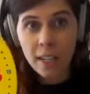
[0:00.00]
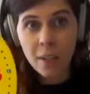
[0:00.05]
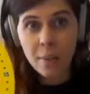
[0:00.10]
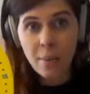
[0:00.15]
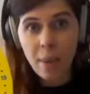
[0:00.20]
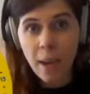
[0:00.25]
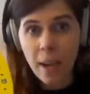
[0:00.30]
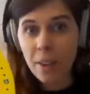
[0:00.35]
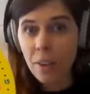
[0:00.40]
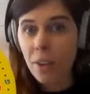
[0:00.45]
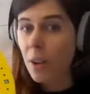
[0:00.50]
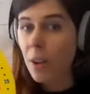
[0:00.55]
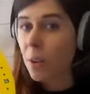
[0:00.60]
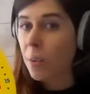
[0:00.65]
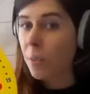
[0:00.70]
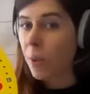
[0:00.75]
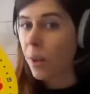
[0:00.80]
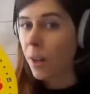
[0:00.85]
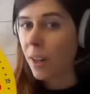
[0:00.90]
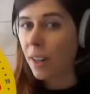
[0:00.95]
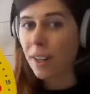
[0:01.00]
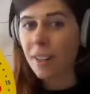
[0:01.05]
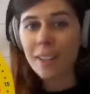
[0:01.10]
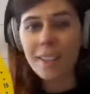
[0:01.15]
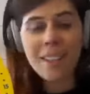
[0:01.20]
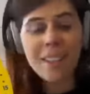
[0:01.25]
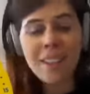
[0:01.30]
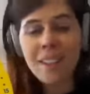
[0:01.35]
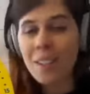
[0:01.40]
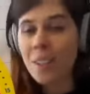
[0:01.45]
in your math homework,
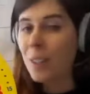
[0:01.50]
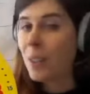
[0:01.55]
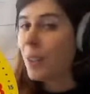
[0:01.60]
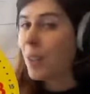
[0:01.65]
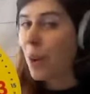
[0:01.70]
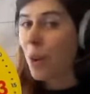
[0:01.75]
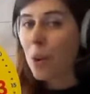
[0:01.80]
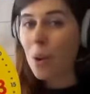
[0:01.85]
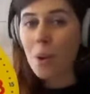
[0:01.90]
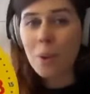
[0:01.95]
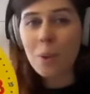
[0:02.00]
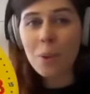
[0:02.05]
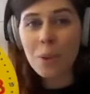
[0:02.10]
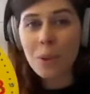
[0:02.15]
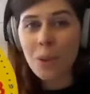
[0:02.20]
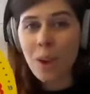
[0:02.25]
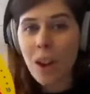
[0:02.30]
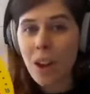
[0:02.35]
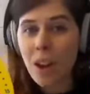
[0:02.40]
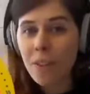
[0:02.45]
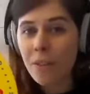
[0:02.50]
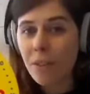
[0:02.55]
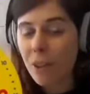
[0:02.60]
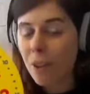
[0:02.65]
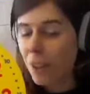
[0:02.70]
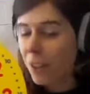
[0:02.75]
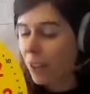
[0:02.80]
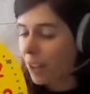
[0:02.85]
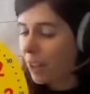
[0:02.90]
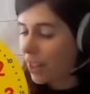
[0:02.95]
don't draw
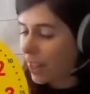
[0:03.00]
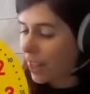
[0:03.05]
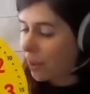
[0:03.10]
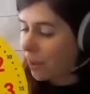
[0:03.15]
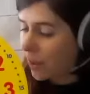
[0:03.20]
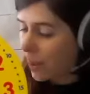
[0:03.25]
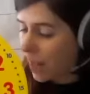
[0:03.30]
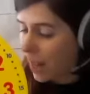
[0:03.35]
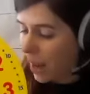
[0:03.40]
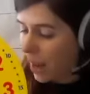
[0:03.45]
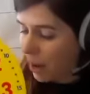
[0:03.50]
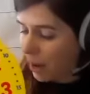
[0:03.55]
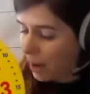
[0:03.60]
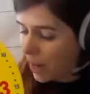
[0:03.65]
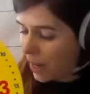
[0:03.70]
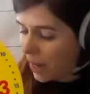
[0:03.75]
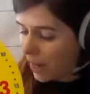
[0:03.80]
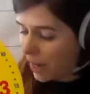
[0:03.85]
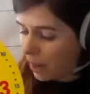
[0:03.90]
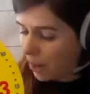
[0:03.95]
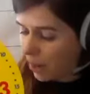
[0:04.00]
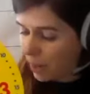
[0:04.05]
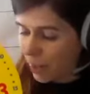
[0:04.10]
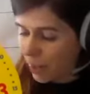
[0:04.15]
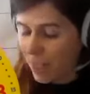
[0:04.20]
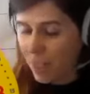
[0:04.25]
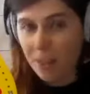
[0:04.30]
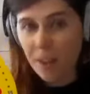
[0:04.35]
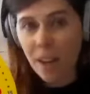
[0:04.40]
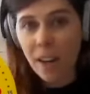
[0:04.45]
4:30 with the hour hand
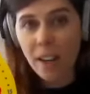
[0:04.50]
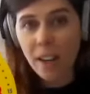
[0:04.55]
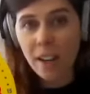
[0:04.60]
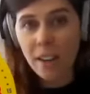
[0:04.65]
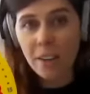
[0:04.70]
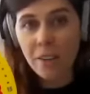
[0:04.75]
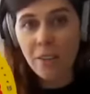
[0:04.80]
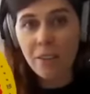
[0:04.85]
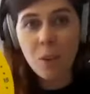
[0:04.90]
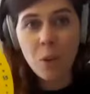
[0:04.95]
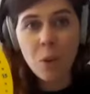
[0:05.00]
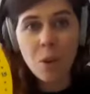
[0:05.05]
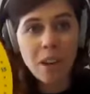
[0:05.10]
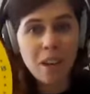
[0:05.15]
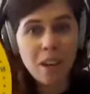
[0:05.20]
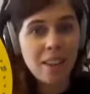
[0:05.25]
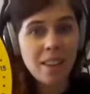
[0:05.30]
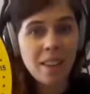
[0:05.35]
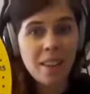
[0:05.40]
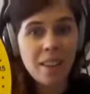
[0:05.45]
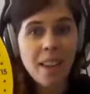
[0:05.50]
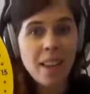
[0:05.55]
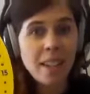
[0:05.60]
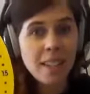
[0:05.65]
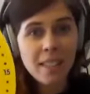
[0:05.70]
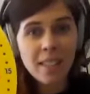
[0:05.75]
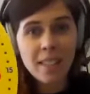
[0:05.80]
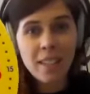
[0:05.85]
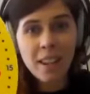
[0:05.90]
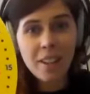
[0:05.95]
pointing right at the 4.
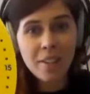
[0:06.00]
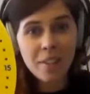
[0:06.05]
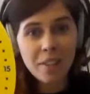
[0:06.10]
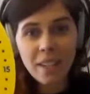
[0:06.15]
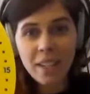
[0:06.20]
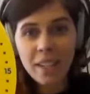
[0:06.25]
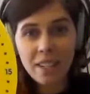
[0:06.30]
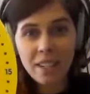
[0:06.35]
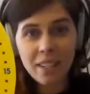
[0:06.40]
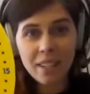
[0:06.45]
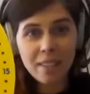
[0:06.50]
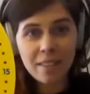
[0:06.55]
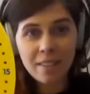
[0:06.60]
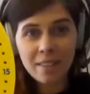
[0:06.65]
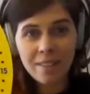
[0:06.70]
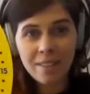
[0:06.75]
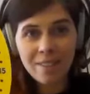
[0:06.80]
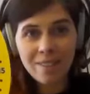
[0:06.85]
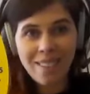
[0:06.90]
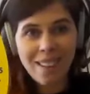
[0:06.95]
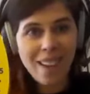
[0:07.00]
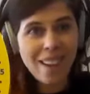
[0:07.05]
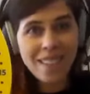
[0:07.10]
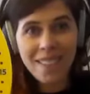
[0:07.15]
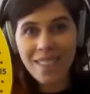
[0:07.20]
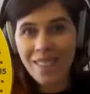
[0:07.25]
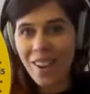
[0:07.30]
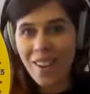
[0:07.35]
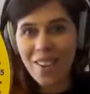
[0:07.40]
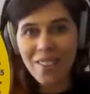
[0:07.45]
That's not real.
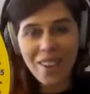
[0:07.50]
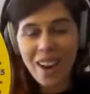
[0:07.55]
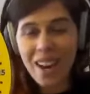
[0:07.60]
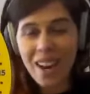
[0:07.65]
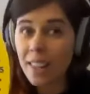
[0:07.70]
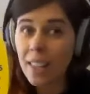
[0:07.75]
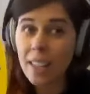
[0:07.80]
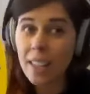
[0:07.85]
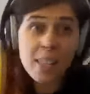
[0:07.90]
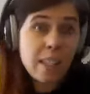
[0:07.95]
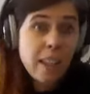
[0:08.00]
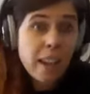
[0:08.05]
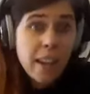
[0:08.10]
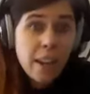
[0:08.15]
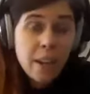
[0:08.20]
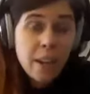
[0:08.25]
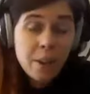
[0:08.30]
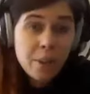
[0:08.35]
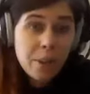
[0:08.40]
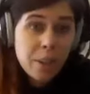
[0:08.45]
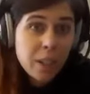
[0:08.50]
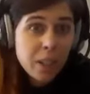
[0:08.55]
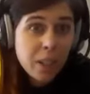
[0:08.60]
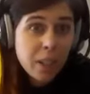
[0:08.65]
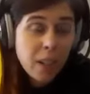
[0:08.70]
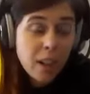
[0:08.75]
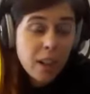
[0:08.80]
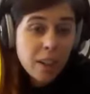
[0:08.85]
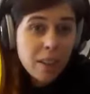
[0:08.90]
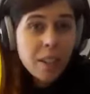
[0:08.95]
That's not right. That's not how a real
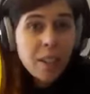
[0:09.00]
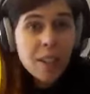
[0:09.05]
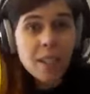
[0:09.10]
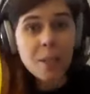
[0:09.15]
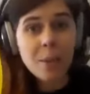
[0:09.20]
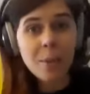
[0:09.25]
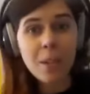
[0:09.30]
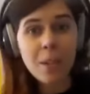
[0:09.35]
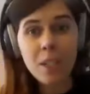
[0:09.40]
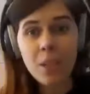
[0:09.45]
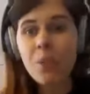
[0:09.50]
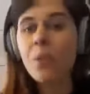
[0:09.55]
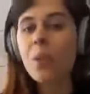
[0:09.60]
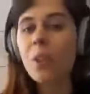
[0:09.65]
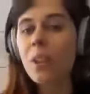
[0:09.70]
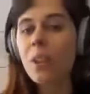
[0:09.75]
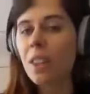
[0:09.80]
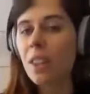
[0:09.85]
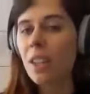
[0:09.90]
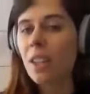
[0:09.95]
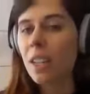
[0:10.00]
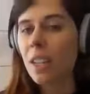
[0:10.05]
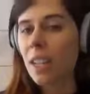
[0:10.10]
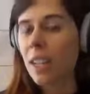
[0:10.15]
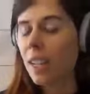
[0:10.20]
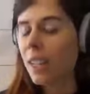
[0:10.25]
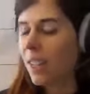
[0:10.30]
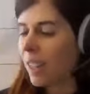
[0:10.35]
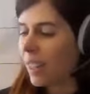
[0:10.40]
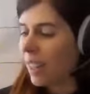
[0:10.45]
clock looks when it's
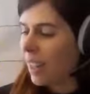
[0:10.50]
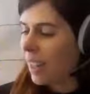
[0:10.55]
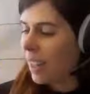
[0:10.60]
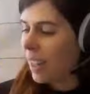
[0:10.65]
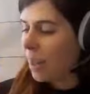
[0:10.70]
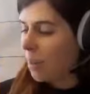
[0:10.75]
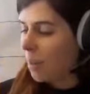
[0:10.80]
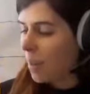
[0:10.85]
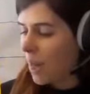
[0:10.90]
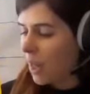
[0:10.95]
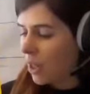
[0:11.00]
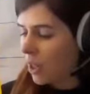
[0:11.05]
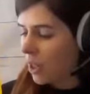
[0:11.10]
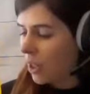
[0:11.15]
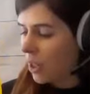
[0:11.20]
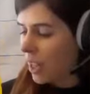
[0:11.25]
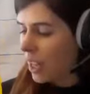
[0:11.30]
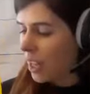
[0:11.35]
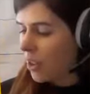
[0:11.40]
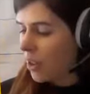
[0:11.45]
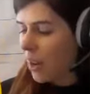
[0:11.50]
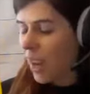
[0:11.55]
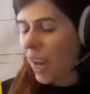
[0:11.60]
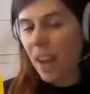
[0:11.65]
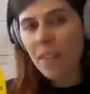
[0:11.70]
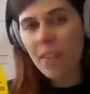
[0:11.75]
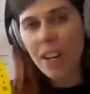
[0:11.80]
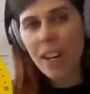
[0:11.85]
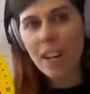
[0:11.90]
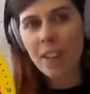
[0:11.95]
4:30. Make sure that you
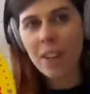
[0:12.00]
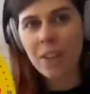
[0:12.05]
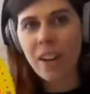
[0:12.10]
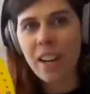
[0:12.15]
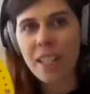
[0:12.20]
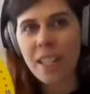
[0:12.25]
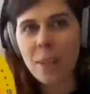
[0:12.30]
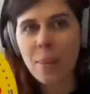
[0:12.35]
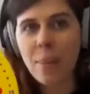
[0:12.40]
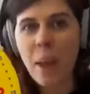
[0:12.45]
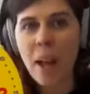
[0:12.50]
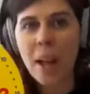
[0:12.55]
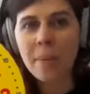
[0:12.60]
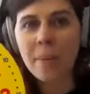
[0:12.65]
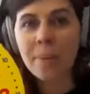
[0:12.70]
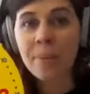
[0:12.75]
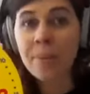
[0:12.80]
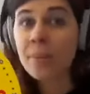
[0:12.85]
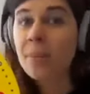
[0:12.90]
have it at the right spot.